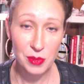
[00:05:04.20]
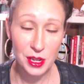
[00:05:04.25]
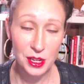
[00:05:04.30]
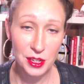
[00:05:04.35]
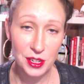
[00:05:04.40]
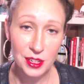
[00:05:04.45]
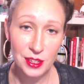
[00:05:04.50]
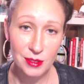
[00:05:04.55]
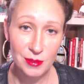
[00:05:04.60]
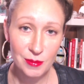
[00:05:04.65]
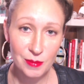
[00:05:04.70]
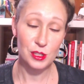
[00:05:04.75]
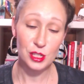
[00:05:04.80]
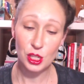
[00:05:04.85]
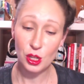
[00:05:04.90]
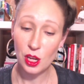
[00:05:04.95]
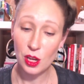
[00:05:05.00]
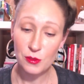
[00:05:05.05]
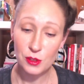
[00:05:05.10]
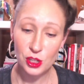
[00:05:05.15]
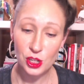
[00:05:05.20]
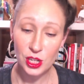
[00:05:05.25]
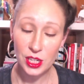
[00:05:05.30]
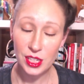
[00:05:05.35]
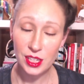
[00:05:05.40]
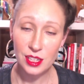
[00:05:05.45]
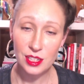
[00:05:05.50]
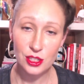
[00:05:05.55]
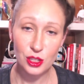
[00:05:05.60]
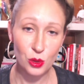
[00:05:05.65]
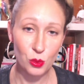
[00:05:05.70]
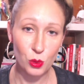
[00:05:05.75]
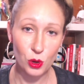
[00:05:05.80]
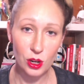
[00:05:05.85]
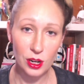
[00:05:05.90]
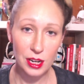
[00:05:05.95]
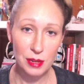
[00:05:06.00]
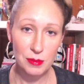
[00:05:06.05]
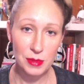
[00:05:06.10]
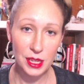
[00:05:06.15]
better. If you don't have a Cricut, don't
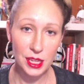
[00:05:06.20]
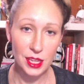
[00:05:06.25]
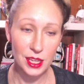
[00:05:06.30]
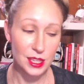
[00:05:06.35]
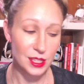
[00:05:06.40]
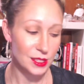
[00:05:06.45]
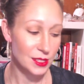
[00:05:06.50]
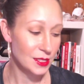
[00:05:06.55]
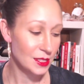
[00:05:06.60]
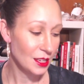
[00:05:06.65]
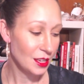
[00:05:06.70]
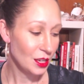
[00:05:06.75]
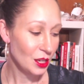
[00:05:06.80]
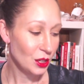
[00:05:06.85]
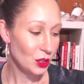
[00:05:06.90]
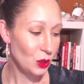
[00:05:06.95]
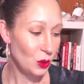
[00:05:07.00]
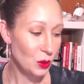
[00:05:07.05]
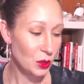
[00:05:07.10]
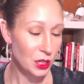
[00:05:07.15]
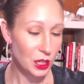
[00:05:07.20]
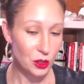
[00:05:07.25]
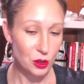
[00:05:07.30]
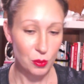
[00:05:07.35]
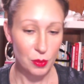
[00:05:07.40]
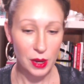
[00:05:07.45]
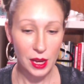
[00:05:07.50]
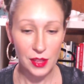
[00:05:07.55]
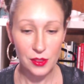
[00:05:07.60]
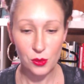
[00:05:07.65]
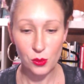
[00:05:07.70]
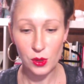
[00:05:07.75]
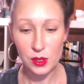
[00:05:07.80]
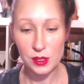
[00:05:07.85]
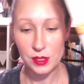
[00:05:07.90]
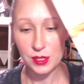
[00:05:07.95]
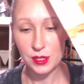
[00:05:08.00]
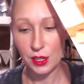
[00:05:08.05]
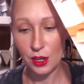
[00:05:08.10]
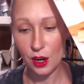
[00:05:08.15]
worry, because you can either buy the
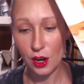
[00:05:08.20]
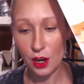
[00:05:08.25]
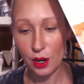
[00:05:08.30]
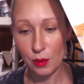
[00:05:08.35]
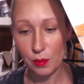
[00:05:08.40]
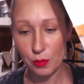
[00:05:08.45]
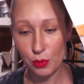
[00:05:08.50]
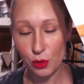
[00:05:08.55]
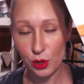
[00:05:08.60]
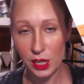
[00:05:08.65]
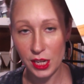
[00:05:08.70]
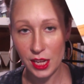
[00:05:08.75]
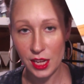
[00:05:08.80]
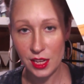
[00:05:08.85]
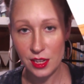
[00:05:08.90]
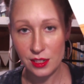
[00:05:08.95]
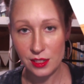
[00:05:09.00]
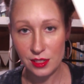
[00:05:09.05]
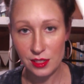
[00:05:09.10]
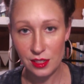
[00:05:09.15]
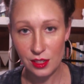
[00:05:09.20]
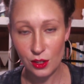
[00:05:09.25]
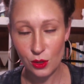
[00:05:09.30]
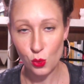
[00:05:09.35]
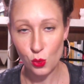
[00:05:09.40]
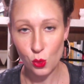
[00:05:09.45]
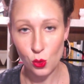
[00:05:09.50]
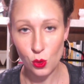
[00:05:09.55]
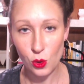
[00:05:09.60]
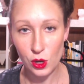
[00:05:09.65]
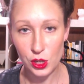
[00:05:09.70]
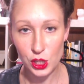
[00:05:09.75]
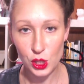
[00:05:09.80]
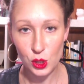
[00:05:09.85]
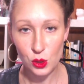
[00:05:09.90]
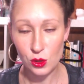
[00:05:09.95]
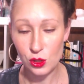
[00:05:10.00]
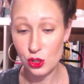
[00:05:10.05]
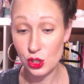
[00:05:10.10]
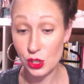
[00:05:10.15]
ones that are pre-cut or you
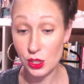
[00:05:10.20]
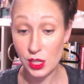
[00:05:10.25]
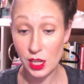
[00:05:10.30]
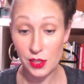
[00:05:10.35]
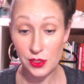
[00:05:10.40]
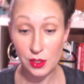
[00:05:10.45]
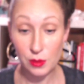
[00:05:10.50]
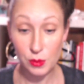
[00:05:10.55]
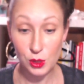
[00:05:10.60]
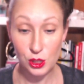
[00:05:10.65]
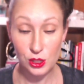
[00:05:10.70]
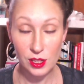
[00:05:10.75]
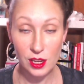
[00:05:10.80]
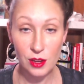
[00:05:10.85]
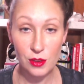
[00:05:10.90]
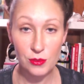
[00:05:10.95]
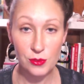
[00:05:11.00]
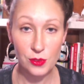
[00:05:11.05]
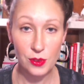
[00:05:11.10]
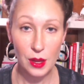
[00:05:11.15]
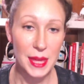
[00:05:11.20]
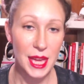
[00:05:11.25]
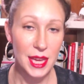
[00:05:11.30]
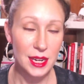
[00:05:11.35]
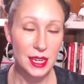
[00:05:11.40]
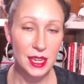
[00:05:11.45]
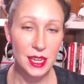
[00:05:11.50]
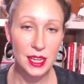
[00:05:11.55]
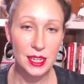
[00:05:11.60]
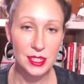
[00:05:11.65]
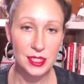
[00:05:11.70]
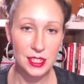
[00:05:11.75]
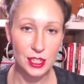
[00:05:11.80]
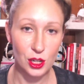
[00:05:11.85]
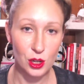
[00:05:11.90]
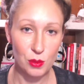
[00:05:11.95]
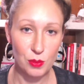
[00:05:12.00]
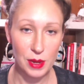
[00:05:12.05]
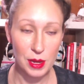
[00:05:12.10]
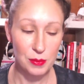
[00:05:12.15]
can just cut them yourself. Any kind of
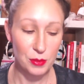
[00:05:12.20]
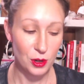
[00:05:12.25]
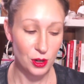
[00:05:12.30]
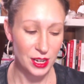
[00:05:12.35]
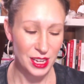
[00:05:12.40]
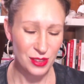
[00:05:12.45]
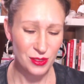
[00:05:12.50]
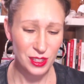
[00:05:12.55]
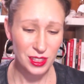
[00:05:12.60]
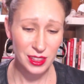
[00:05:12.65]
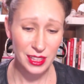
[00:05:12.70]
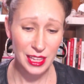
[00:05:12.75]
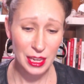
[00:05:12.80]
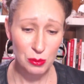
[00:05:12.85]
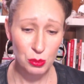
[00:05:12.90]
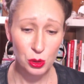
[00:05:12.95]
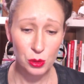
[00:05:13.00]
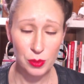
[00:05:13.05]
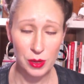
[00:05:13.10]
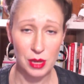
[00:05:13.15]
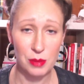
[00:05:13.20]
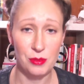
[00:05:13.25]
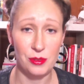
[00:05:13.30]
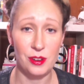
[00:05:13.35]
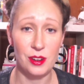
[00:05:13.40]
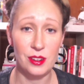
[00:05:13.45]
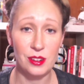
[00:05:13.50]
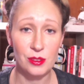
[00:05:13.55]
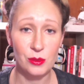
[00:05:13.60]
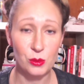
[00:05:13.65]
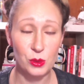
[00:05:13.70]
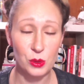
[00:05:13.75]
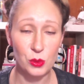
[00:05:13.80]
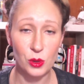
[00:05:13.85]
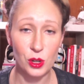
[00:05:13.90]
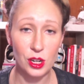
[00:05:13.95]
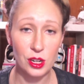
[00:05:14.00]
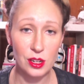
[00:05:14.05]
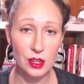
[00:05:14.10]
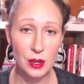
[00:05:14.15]
sticker paper, even label paper would
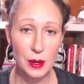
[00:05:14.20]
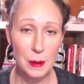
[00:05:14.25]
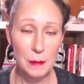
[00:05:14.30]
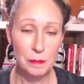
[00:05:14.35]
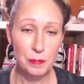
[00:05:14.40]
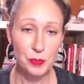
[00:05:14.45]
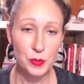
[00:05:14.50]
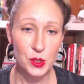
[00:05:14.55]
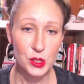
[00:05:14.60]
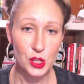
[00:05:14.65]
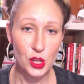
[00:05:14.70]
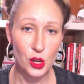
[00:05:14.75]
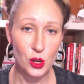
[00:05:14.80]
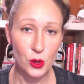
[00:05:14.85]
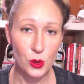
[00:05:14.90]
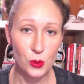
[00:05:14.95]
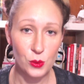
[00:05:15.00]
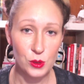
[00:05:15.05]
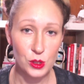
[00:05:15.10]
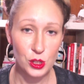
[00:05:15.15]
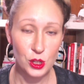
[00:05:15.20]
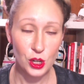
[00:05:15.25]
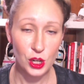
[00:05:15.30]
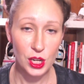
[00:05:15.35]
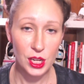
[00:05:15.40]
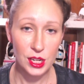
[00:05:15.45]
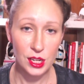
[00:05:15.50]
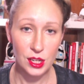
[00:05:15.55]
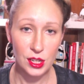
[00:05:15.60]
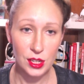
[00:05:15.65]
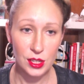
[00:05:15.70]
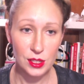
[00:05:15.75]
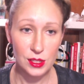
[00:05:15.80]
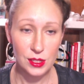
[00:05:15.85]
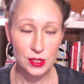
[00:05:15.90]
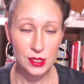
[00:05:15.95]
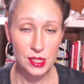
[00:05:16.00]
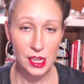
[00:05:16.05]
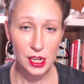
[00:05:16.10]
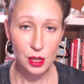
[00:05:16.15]
work. So you're gonna
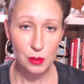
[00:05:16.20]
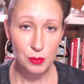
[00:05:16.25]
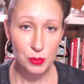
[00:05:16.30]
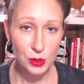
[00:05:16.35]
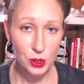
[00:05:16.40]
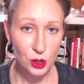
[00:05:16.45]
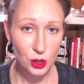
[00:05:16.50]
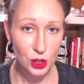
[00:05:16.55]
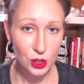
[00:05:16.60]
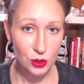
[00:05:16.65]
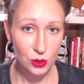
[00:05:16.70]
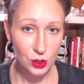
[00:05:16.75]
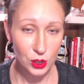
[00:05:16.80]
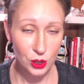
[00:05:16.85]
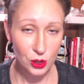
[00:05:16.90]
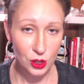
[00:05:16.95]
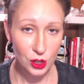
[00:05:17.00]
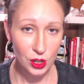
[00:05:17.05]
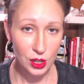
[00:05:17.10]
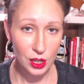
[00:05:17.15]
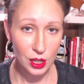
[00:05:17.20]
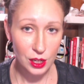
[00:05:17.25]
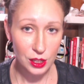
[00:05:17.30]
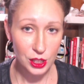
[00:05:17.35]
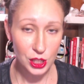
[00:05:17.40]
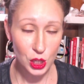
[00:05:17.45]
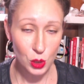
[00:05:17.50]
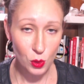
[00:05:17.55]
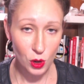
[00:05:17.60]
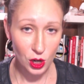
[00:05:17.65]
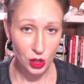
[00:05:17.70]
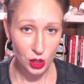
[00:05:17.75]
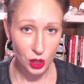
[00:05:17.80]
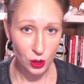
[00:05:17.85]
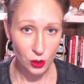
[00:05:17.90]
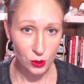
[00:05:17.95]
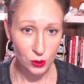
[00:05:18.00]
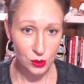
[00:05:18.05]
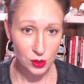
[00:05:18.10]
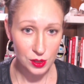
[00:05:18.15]
set up your QR
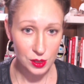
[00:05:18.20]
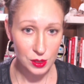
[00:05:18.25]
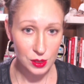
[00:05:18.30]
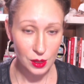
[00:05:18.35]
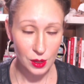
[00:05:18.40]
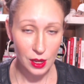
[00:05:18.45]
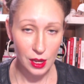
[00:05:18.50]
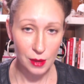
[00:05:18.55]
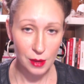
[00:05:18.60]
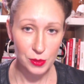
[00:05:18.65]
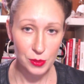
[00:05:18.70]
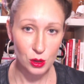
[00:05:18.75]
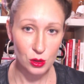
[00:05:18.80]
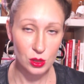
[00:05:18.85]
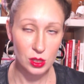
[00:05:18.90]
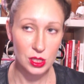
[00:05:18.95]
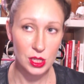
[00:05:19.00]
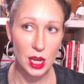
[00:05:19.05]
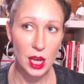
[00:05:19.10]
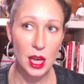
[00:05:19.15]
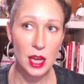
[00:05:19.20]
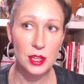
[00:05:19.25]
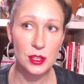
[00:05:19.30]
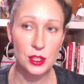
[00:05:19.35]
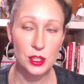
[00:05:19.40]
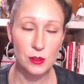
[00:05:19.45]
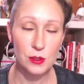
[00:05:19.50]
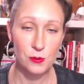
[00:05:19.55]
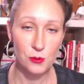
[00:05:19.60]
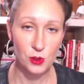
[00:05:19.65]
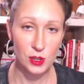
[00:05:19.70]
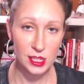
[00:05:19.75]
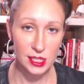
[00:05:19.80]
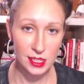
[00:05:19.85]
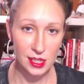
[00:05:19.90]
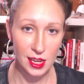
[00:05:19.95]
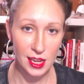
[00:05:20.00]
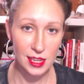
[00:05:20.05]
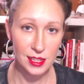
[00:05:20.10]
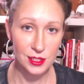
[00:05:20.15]
codes. There's tons of free
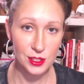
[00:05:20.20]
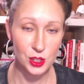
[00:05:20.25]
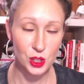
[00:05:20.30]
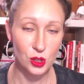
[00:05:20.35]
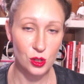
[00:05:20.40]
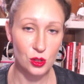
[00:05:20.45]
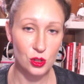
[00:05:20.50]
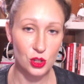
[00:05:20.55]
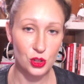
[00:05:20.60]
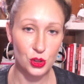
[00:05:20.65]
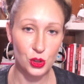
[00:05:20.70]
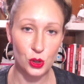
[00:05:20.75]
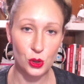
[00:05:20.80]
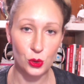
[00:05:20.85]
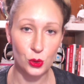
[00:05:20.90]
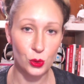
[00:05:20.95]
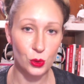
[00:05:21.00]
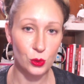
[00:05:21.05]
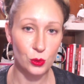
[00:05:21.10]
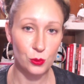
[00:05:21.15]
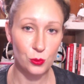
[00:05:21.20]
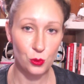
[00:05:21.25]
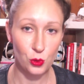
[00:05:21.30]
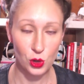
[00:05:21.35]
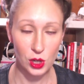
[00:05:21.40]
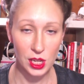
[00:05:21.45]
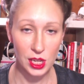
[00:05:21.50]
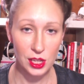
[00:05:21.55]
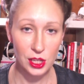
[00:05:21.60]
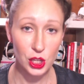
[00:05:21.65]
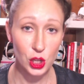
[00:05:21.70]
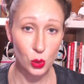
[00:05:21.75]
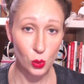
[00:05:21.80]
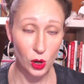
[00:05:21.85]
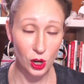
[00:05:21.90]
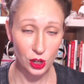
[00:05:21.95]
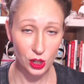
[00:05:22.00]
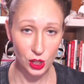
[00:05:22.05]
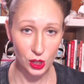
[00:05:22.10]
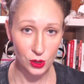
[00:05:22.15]
sites. You can just Google free
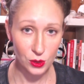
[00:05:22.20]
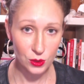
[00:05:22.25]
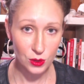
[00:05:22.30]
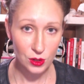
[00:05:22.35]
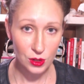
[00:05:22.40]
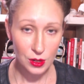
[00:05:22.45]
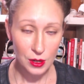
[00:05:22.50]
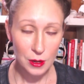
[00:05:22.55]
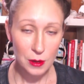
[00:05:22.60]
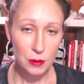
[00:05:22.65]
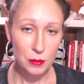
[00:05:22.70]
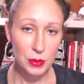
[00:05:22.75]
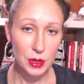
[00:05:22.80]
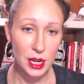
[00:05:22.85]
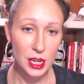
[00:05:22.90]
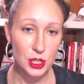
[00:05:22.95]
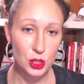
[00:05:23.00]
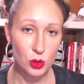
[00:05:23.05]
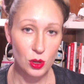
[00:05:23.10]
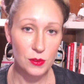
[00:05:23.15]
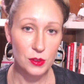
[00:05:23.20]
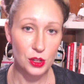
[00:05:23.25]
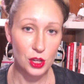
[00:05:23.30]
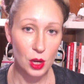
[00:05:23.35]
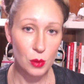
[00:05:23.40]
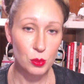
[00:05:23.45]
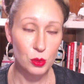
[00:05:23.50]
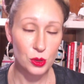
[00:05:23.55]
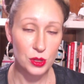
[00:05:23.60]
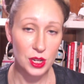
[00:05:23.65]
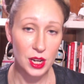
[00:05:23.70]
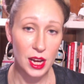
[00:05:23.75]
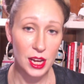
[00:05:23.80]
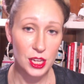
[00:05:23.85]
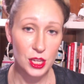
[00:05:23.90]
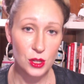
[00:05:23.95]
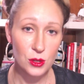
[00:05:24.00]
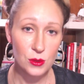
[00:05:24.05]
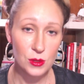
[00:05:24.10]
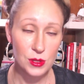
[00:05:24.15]
QR code, but I do have a couple that I
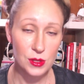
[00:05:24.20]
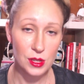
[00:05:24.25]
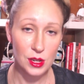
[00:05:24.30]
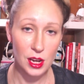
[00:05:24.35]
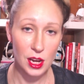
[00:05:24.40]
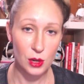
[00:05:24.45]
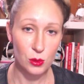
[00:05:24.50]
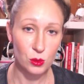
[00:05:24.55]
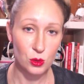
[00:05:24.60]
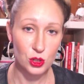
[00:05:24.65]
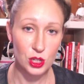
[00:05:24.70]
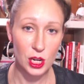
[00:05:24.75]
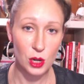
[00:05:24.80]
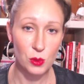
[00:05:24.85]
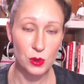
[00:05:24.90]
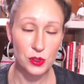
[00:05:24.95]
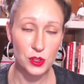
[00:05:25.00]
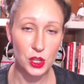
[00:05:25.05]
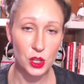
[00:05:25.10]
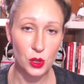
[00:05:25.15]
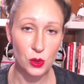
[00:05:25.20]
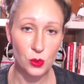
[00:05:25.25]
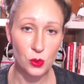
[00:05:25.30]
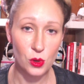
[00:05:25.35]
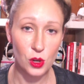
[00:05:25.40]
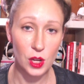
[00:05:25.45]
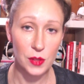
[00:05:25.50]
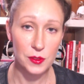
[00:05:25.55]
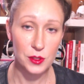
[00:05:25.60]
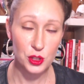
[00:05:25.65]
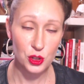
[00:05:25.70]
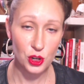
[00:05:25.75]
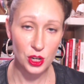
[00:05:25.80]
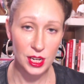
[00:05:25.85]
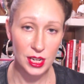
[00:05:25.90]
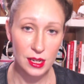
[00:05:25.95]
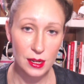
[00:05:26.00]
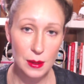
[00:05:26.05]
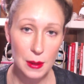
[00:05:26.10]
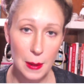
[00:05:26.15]
use that I will share with you on the
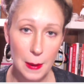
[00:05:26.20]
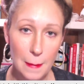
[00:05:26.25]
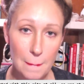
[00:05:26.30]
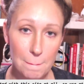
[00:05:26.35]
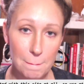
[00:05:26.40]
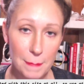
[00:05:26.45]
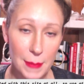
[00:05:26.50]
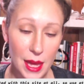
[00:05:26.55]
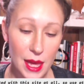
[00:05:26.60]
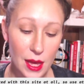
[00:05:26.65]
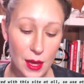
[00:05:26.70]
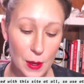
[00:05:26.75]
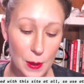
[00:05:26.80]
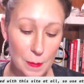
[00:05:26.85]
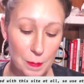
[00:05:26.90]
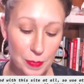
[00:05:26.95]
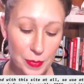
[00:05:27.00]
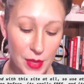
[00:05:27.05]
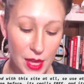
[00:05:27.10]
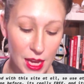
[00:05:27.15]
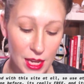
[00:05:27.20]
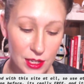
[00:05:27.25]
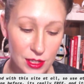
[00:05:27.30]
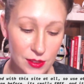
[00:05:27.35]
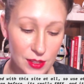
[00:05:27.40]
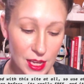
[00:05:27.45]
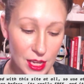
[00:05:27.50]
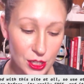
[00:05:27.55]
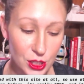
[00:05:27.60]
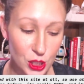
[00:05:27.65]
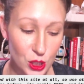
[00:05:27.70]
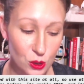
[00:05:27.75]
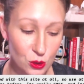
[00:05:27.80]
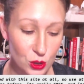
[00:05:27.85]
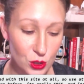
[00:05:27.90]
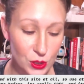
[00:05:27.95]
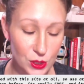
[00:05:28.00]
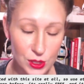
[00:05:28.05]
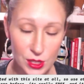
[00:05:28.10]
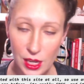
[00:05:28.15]
screen. And then you
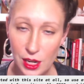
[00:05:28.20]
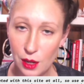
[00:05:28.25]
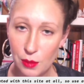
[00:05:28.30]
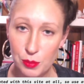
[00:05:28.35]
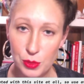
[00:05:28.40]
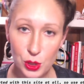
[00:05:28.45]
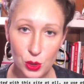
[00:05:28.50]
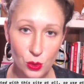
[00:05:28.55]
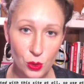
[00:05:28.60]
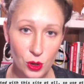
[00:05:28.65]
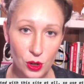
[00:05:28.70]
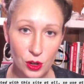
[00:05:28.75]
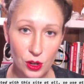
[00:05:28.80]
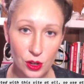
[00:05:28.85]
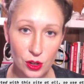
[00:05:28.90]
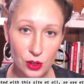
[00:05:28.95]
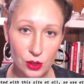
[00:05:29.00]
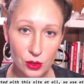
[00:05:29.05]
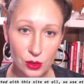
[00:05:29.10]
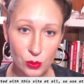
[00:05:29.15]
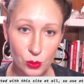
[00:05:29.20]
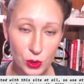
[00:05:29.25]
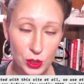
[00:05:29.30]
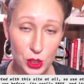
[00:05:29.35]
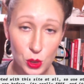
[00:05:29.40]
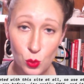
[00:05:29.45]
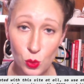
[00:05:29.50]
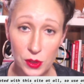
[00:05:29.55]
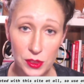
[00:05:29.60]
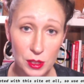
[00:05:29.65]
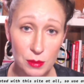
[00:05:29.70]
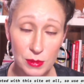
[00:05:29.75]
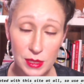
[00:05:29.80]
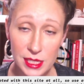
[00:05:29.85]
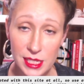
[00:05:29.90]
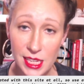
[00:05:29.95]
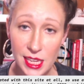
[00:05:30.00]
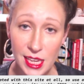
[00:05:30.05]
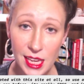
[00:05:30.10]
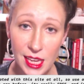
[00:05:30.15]
just set up what you want them to
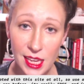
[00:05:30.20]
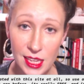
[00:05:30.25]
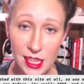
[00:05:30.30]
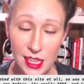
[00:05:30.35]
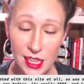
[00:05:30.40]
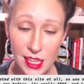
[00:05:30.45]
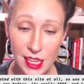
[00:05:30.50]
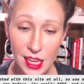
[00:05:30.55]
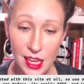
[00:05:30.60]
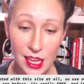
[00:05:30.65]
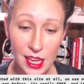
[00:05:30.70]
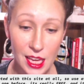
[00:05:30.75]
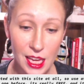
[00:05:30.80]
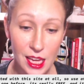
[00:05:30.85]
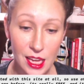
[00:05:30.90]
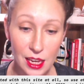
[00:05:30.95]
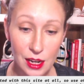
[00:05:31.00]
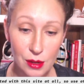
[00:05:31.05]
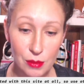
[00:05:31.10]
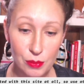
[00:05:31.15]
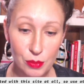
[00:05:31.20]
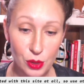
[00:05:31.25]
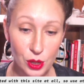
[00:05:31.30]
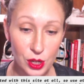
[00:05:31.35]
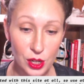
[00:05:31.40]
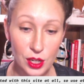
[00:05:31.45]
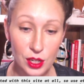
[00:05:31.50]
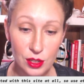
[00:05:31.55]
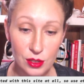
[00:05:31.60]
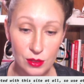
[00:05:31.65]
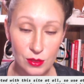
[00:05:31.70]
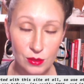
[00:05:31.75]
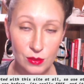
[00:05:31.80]
see and put it